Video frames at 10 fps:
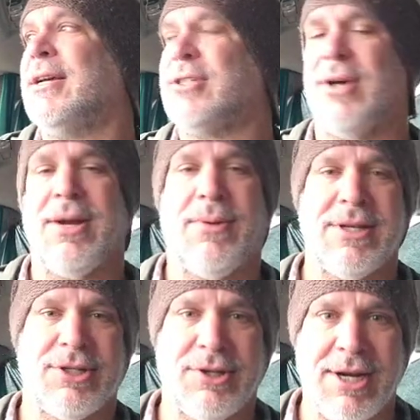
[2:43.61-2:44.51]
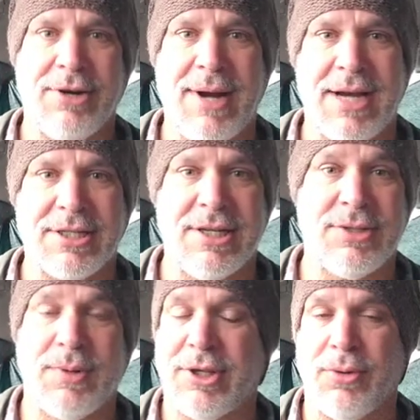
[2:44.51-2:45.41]
So anyways, your interaction
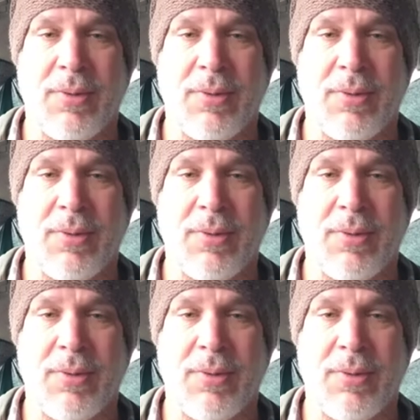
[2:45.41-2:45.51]
is with your